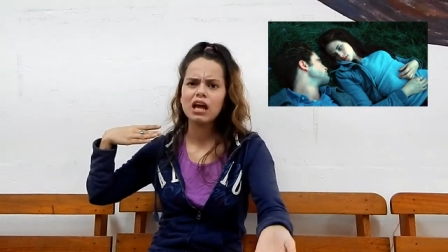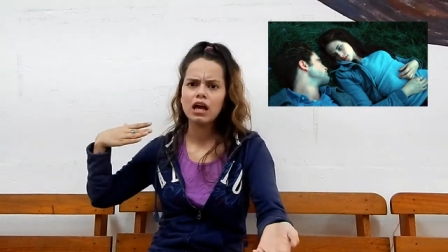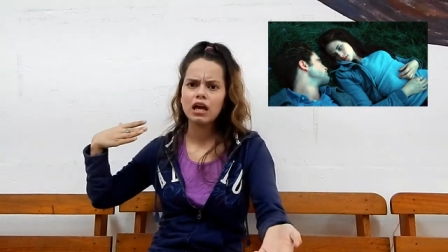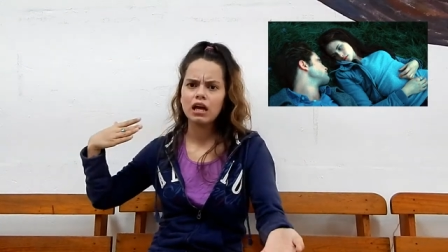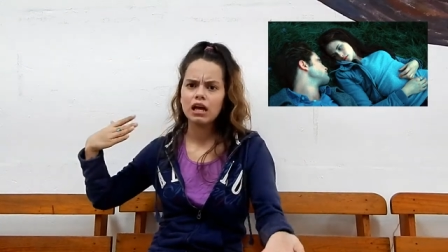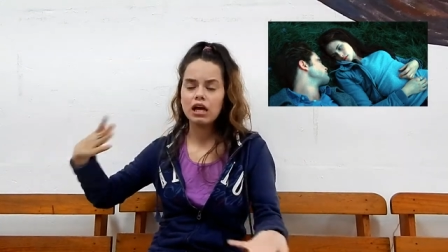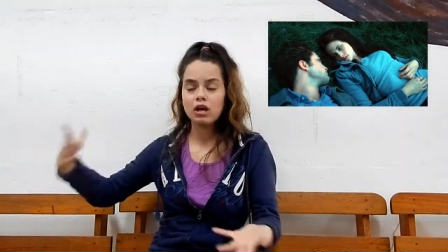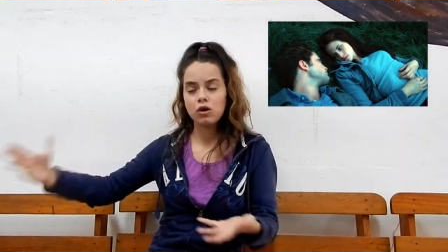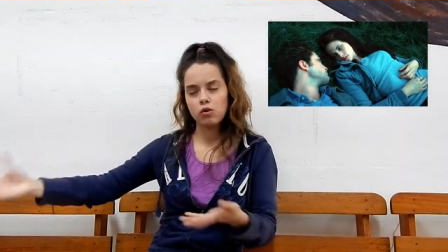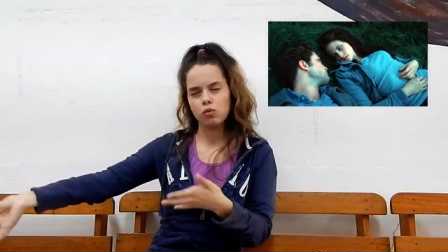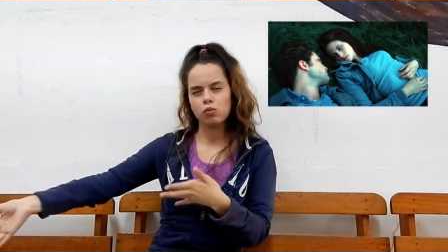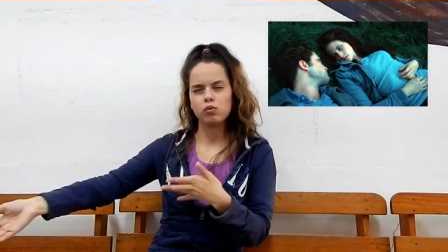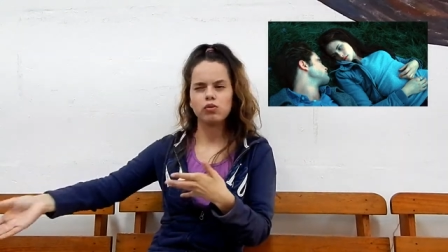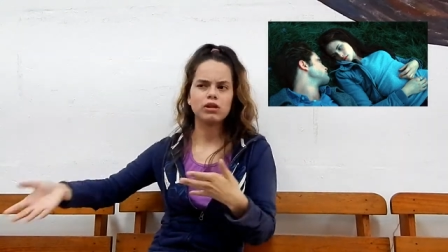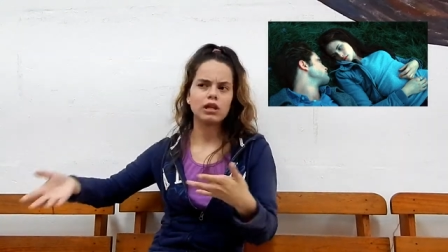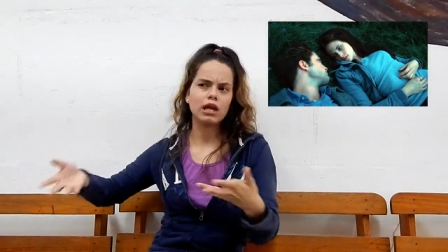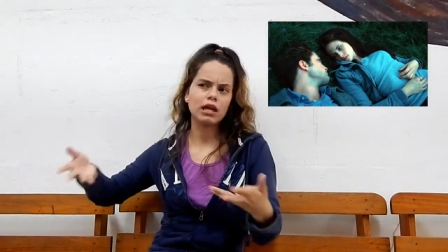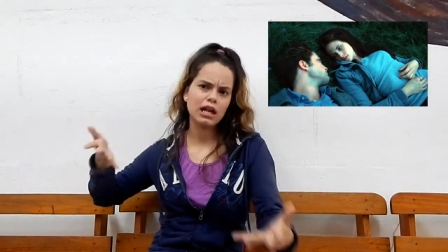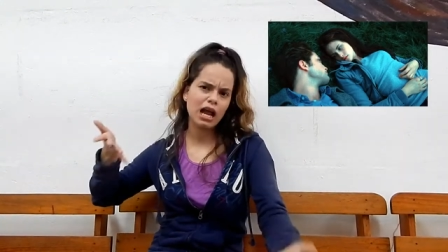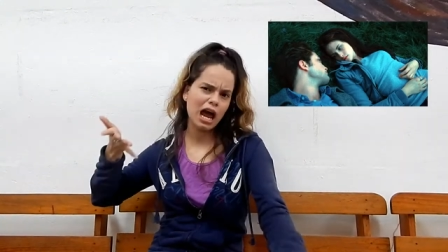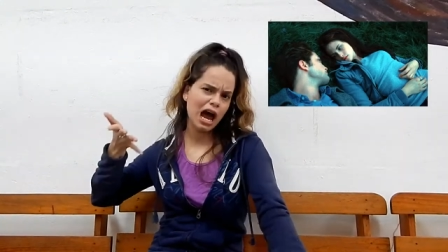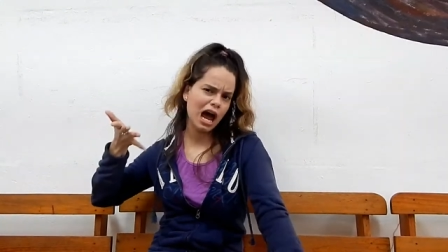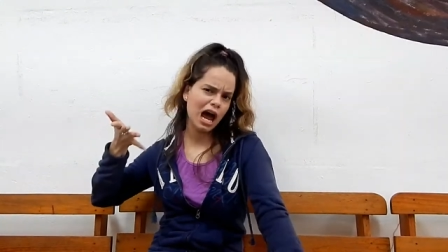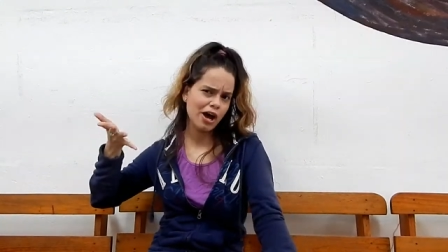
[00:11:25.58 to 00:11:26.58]
he couldn't
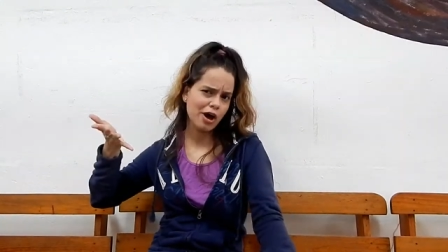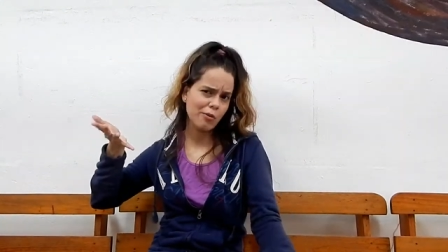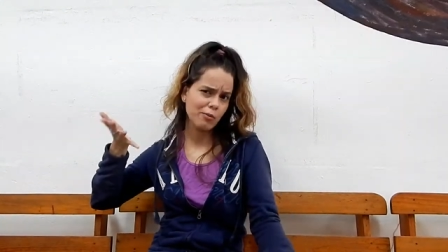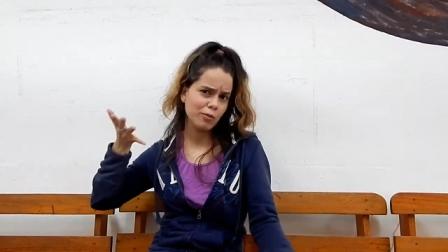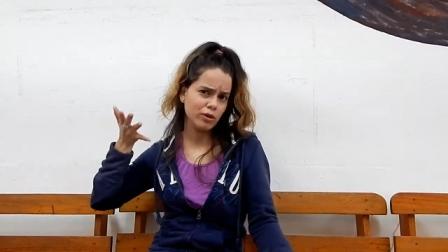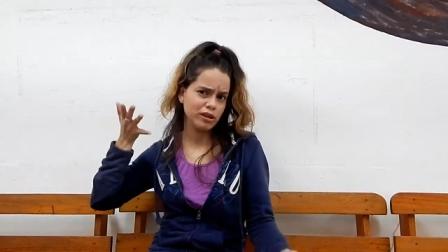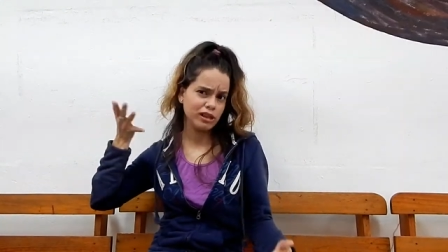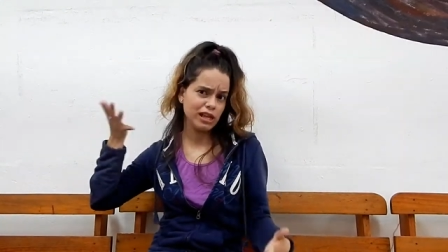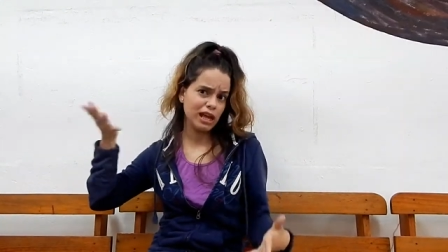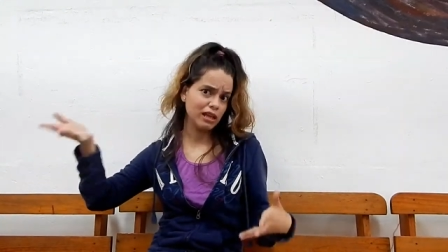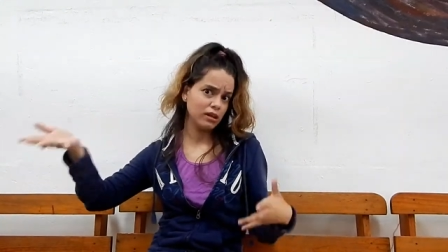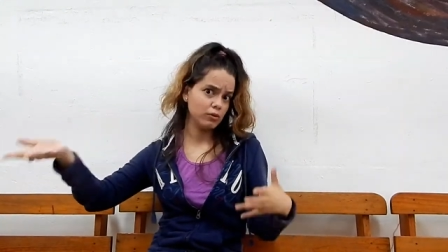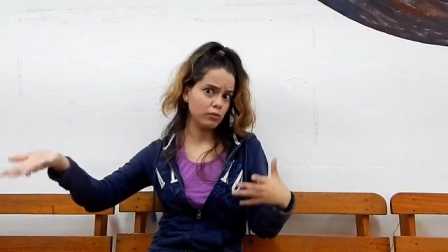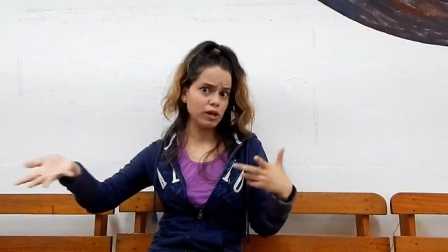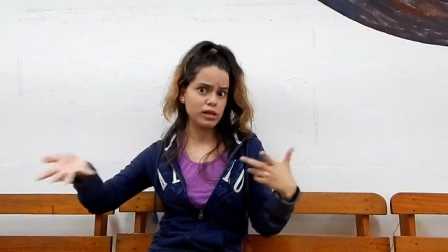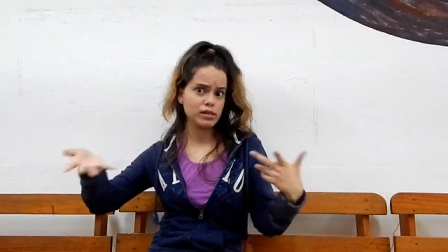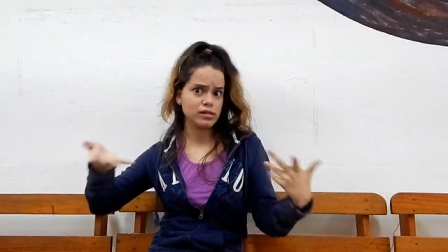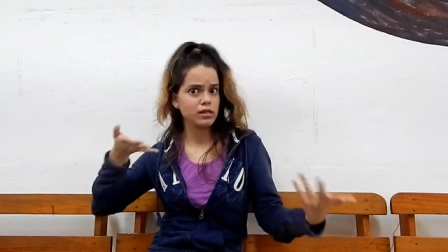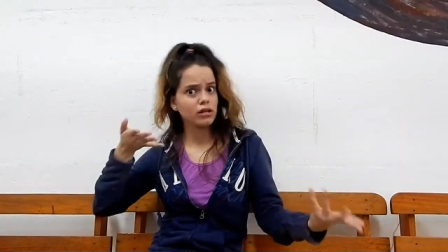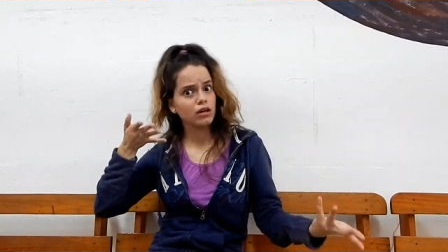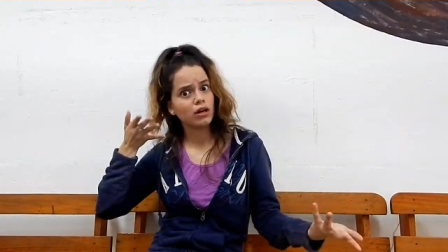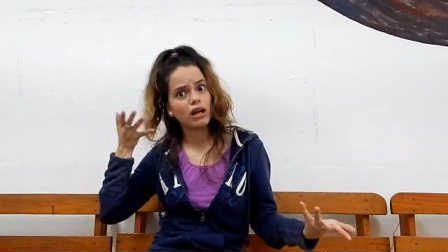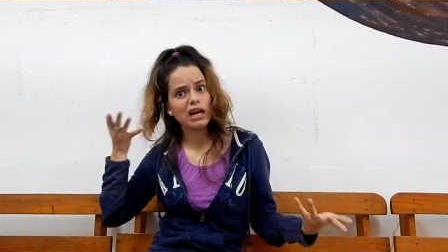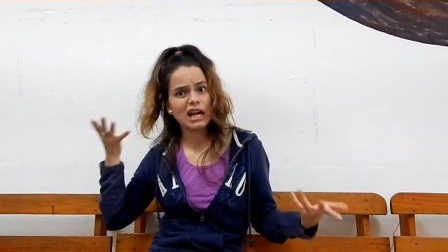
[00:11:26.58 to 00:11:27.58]
have but that was
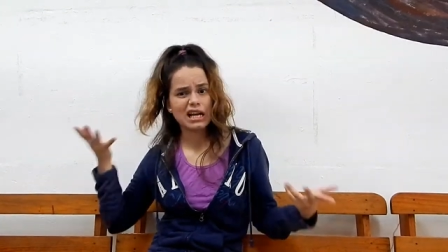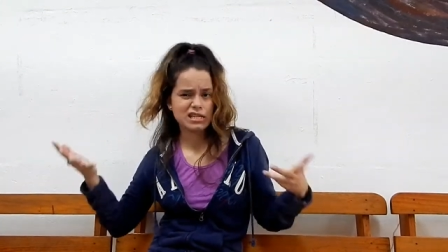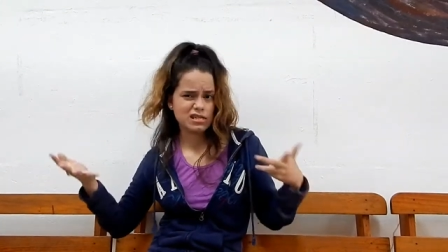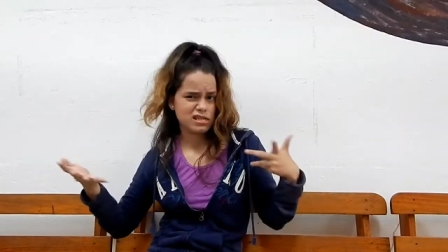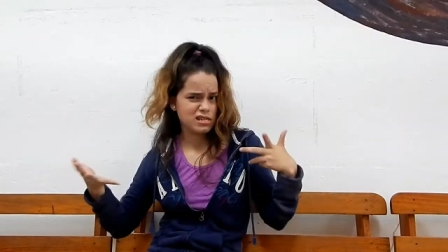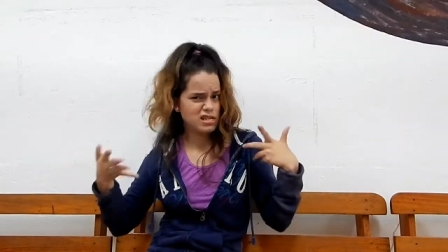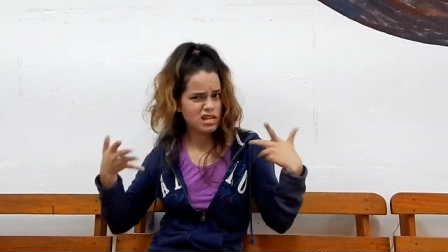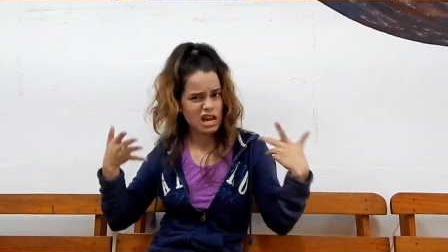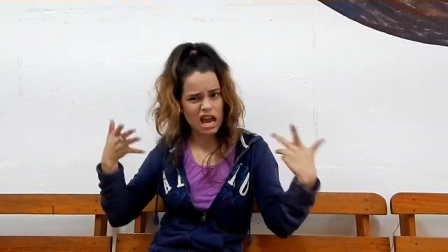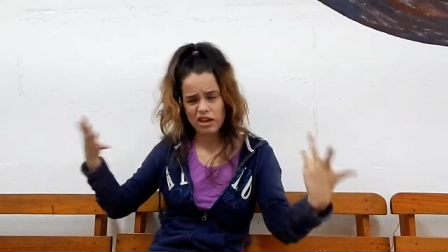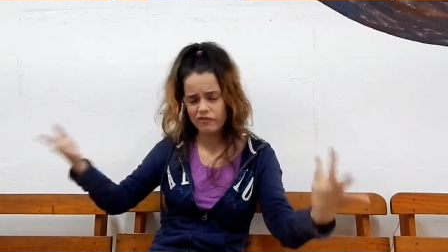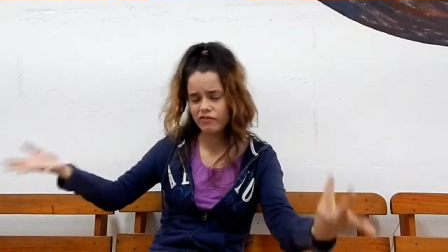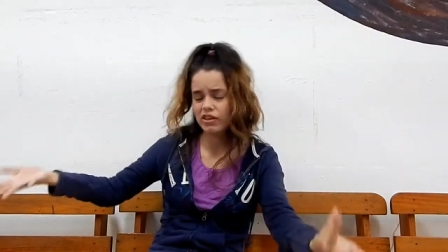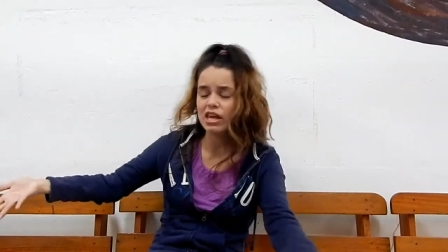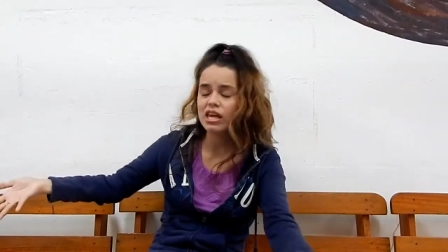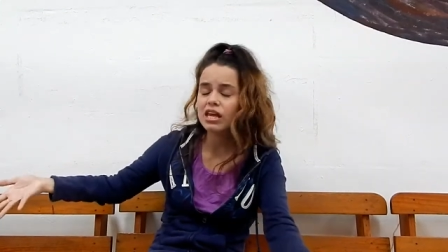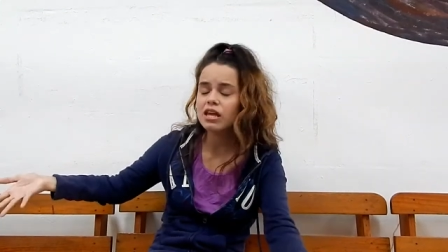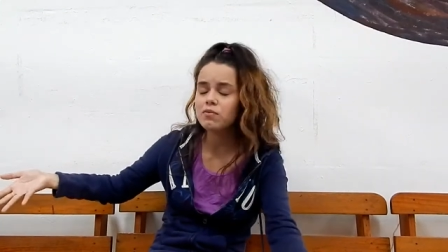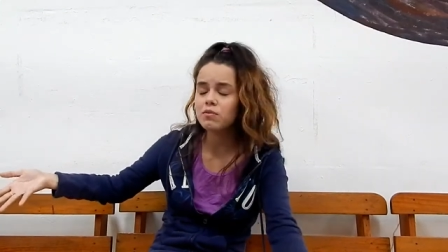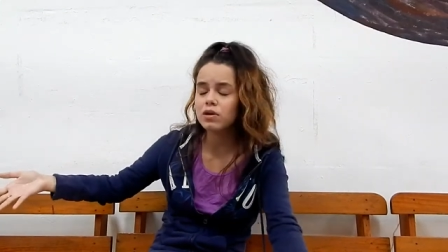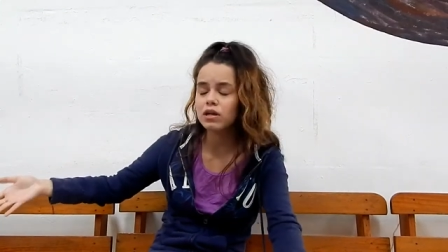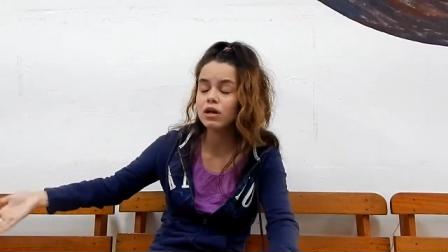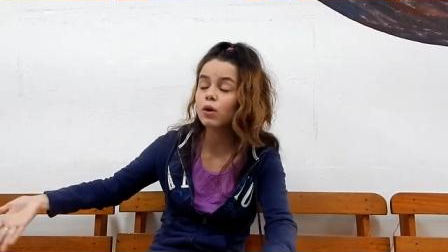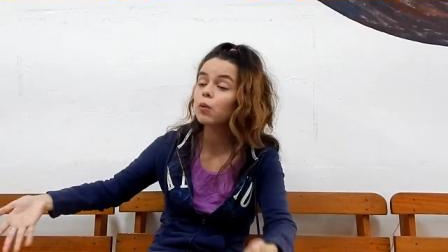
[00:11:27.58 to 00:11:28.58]
gonna save
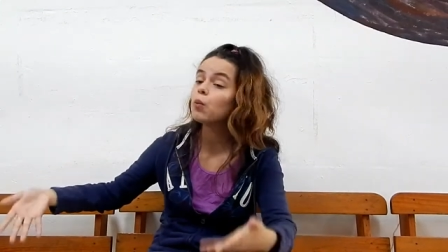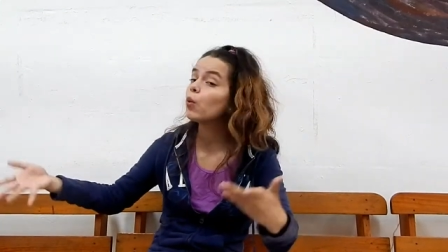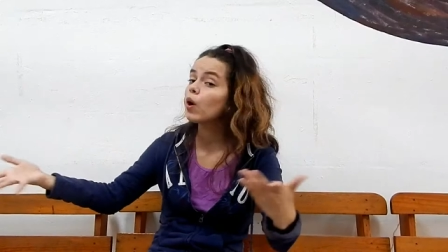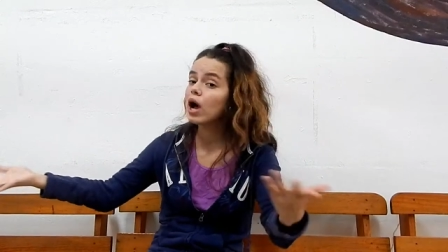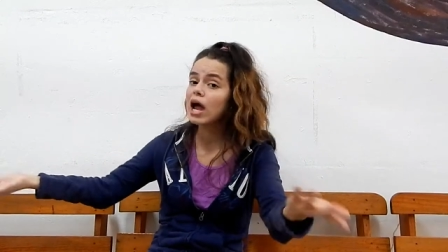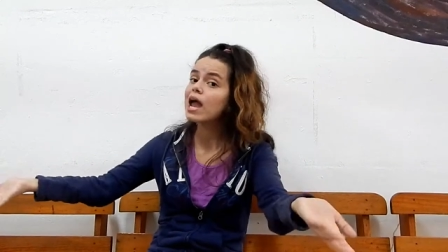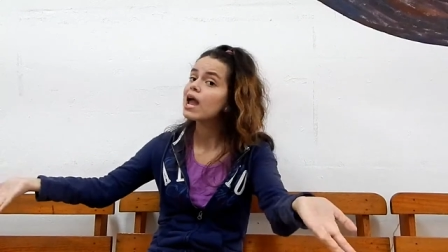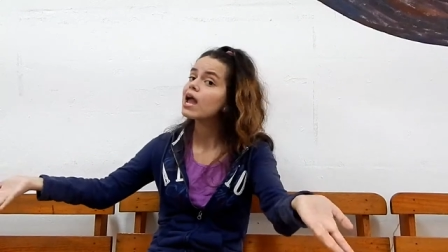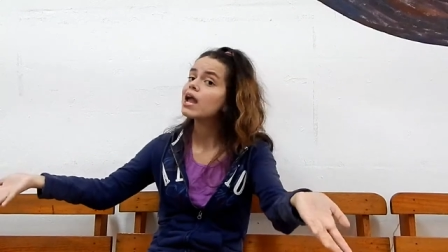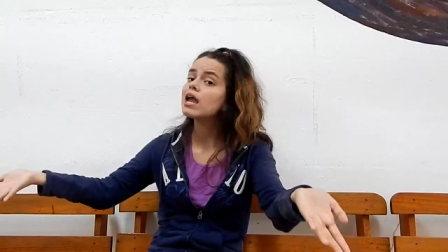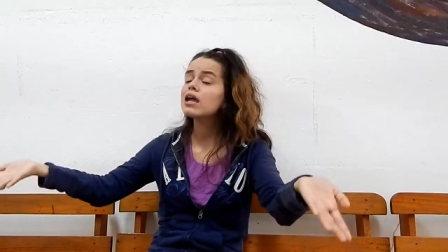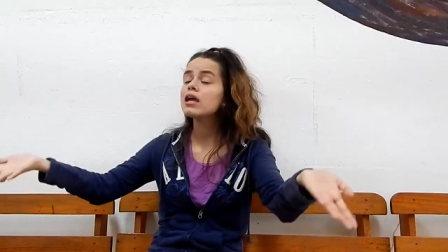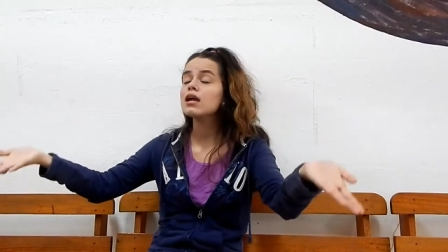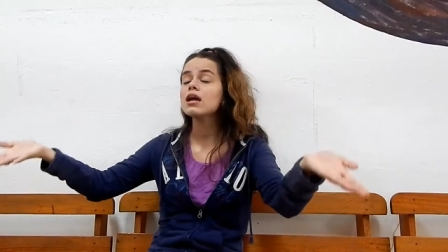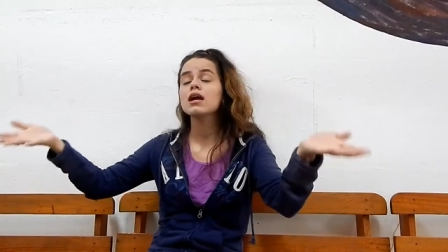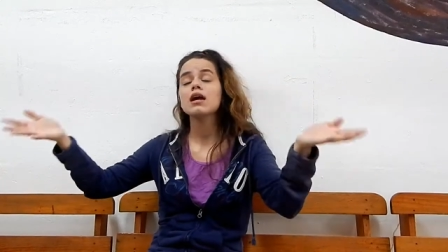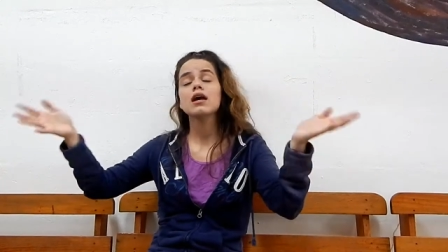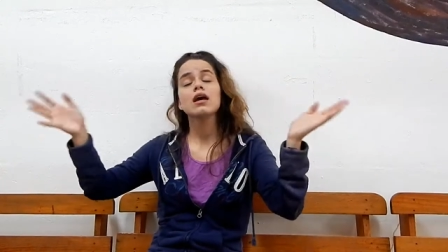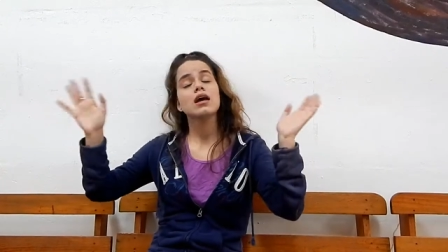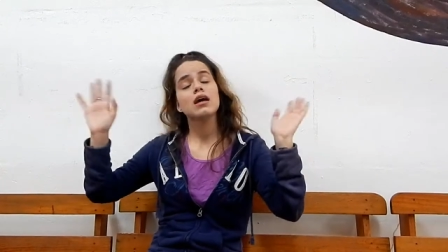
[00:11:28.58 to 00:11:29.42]
him in a way